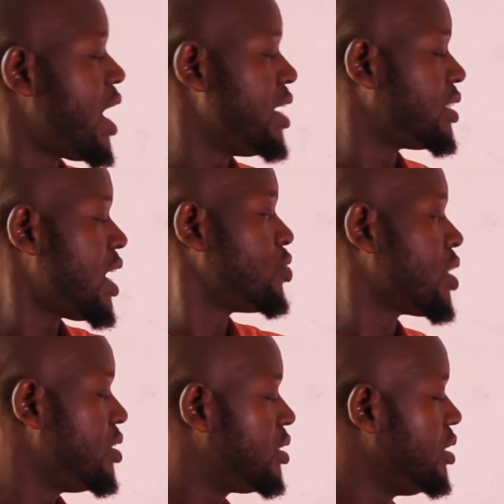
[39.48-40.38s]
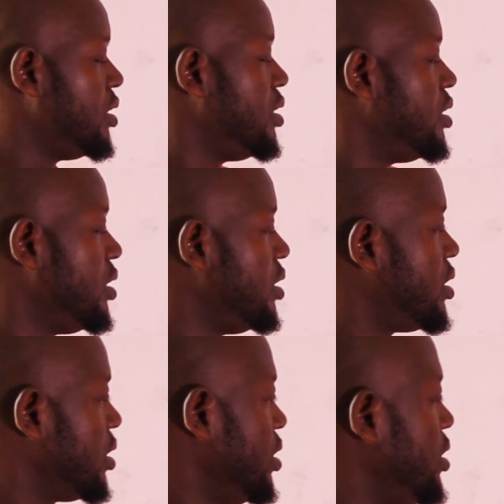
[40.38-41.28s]
lines. As you can see,
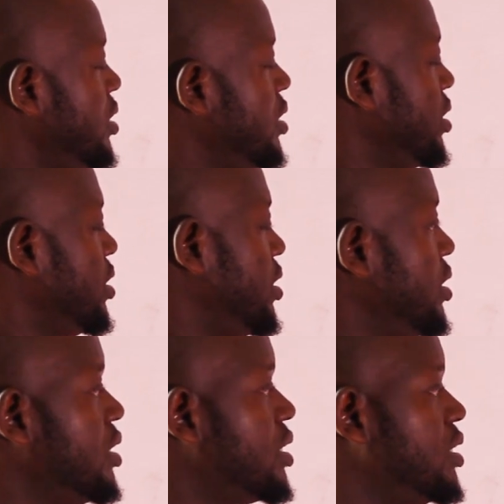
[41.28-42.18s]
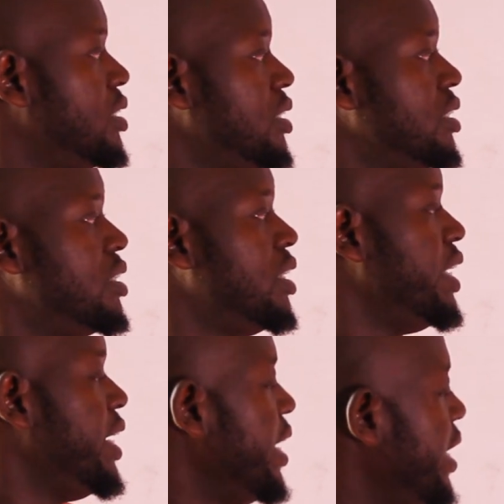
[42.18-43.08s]
this, and this.
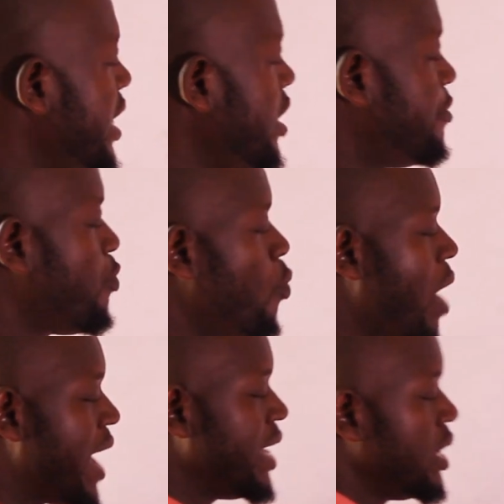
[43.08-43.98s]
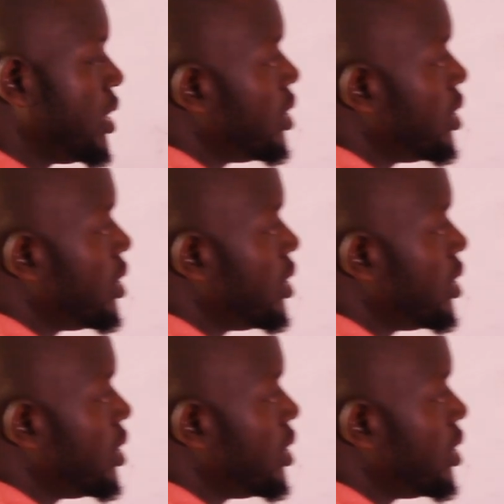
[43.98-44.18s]
If y